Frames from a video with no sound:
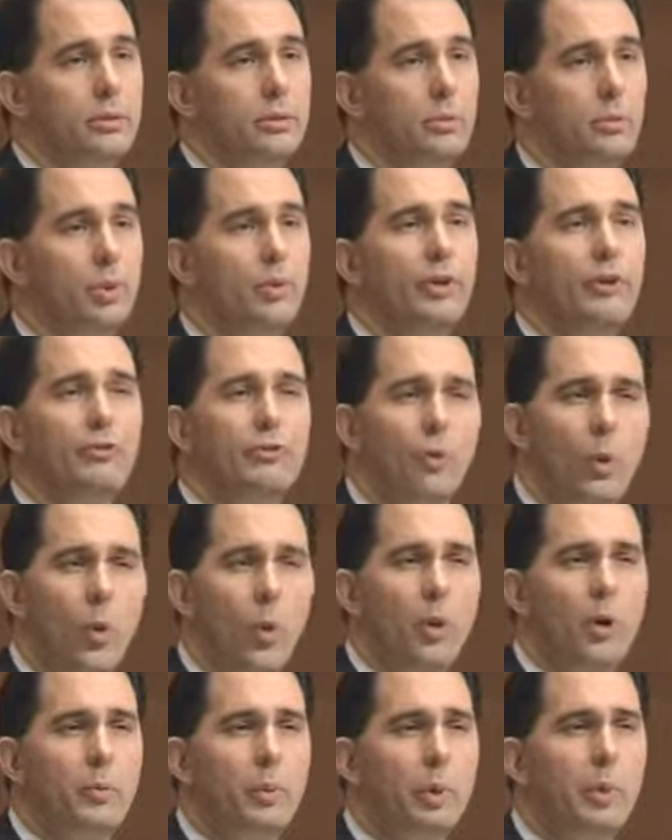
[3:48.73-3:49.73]
Moving
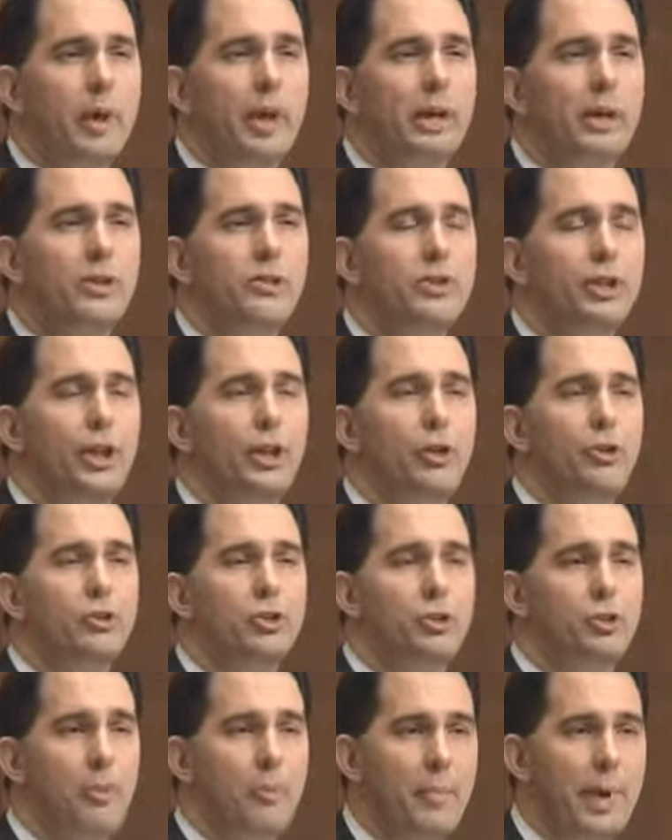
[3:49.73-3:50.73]
forward, we want to continue
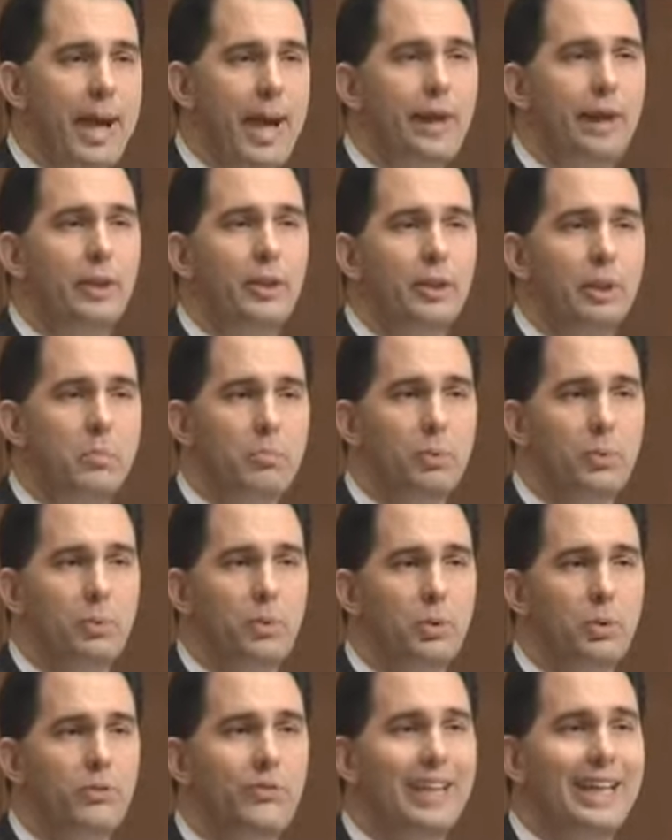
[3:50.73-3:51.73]
to dramatically
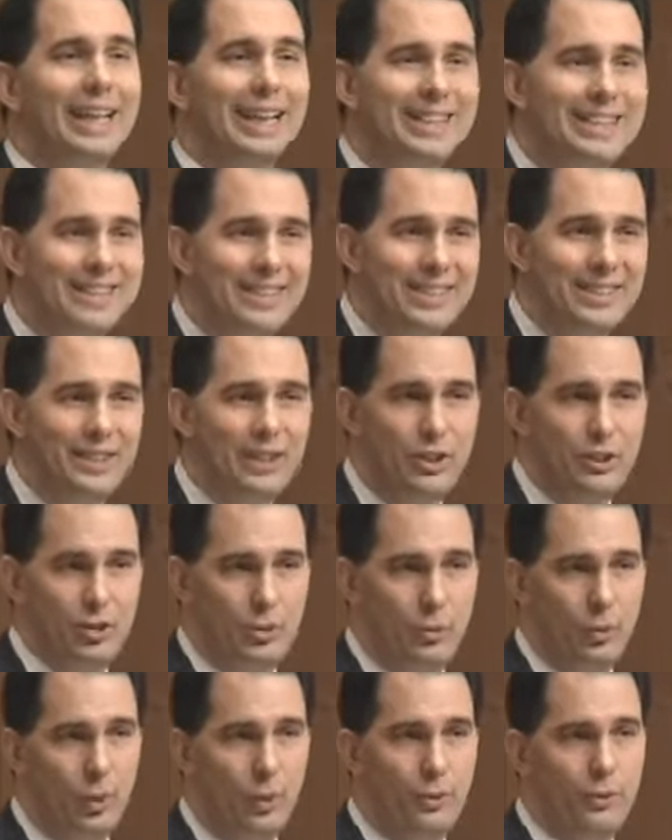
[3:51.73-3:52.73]
improve existing
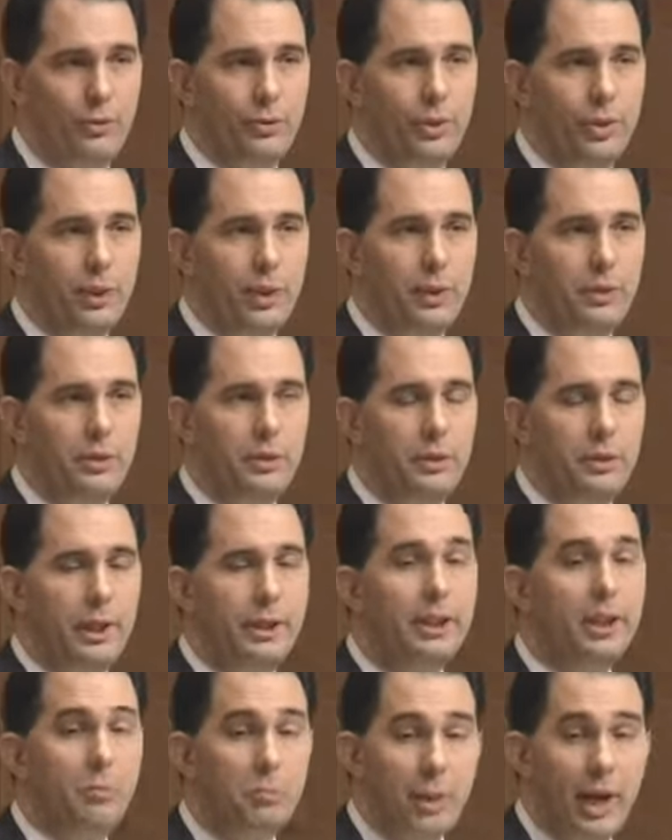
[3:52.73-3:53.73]
schools
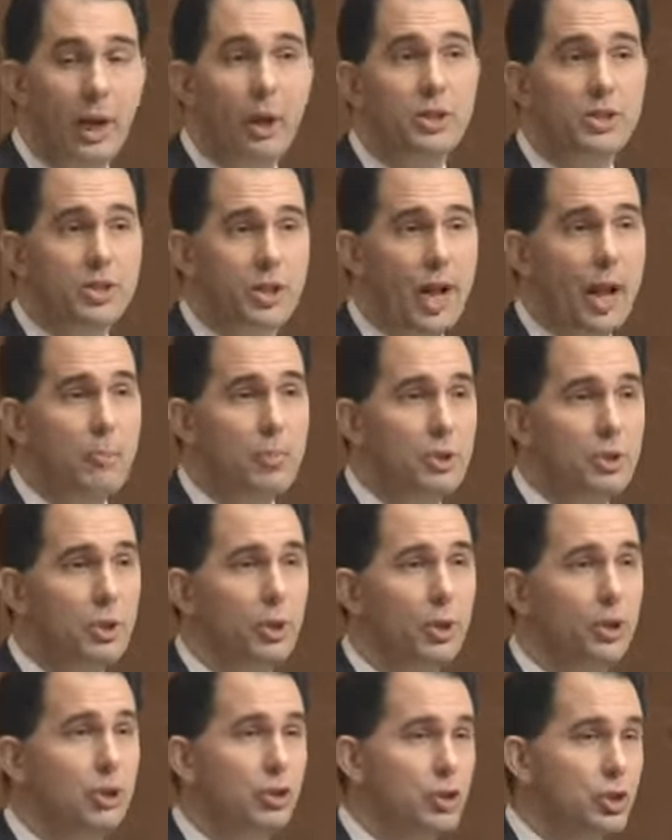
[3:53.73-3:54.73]
and give parents the
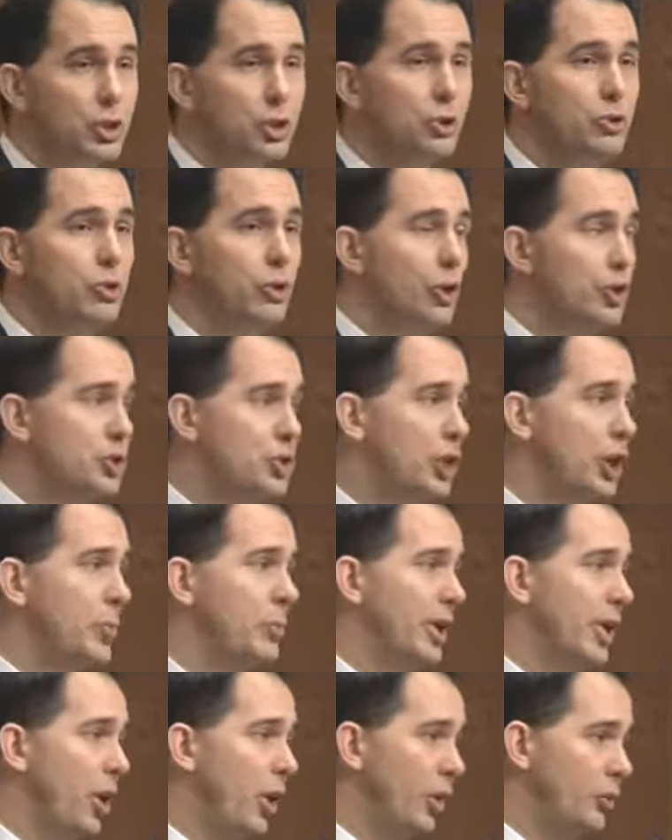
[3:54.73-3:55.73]
opportunity to choose
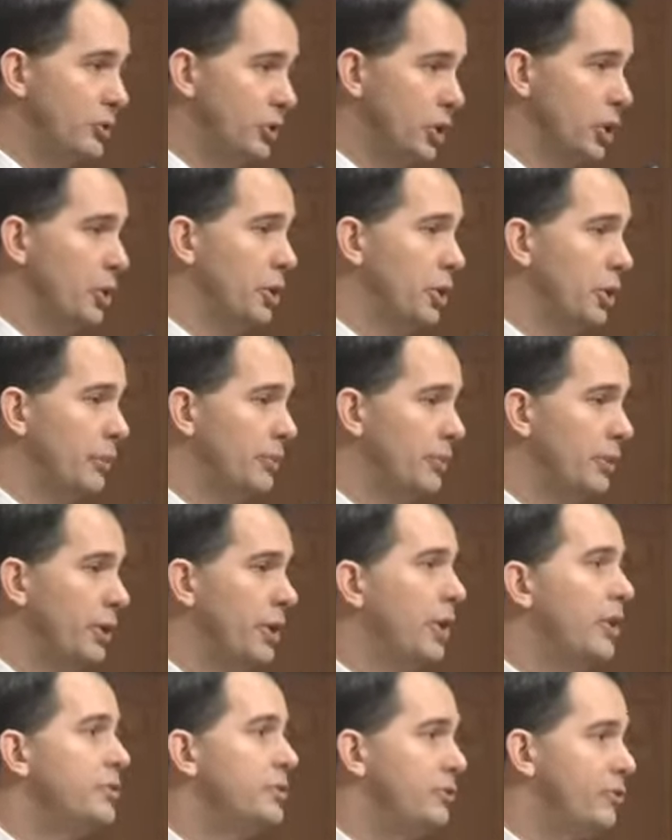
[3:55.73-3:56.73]
legitimate alternatives
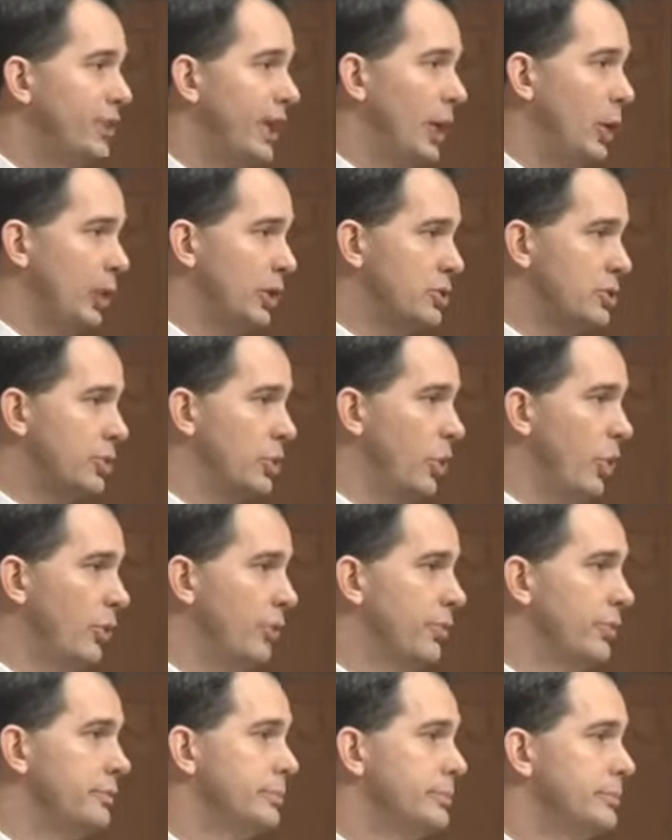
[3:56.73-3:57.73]
to failing schools.